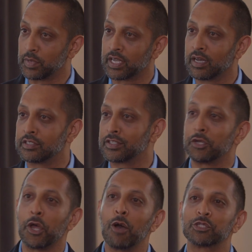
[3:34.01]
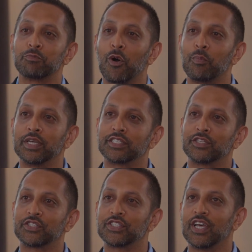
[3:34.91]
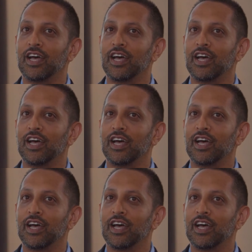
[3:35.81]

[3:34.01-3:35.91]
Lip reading: because they know small business,